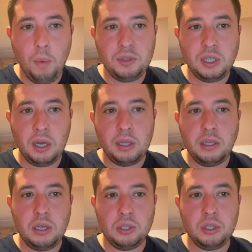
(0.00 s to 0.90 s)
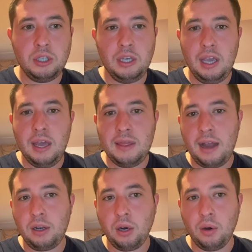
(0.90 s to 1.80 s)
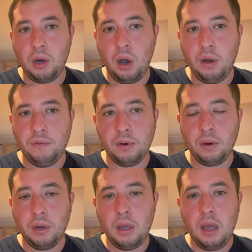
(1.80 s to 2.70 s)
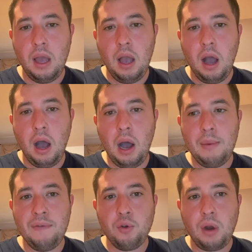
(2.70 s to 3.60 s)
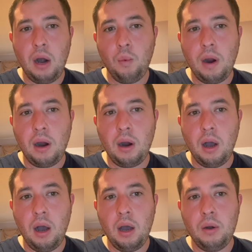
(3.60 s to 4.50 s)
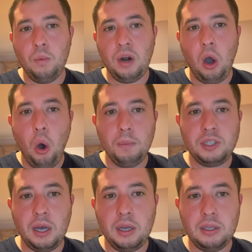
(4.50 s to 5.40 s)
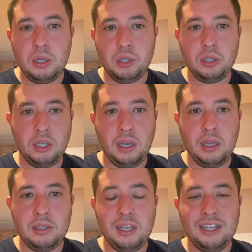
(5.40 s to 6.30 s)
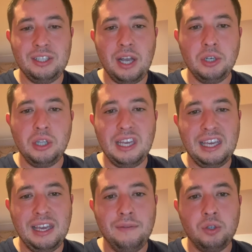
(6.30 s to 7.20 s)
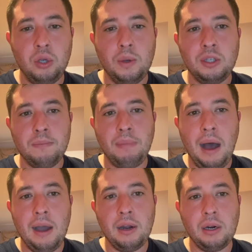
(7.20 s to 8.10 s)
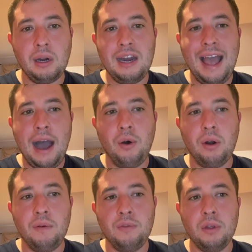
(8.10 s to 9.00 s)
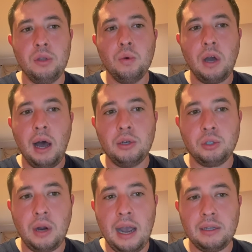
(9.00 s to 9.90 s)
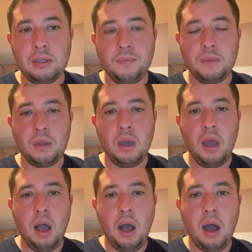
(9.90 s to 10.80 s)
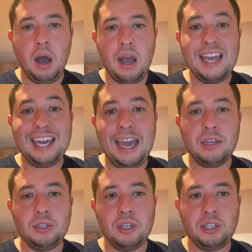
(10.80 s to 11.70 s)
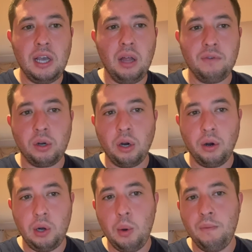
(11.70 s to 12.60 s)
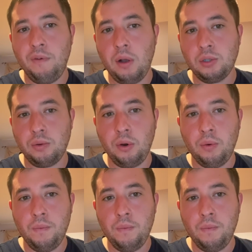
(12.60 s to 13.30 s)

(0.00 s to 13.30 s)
sale contingency in that current offer? If you're not aware on what a home sale contingency is, it essentially gives you as the buyer an out of the new contract in case the sale of your current home falls through.